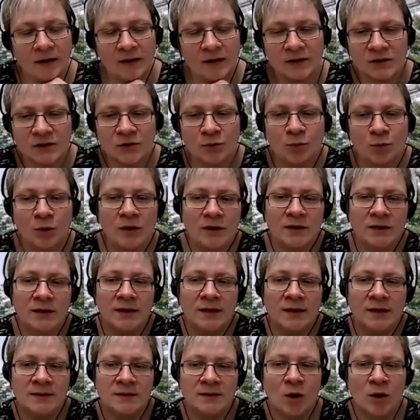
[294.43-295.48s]
So what
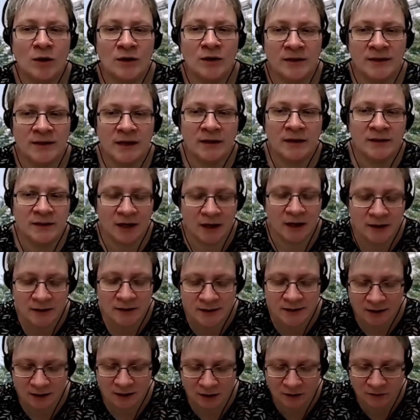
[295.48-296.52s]
is on the
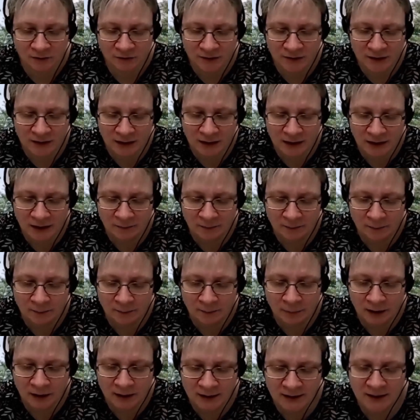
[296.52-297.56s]
agenda of the
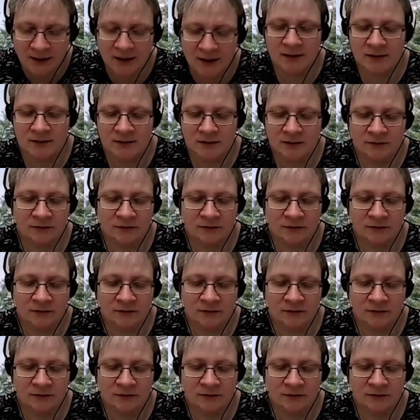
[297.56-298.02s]
Blood Cancer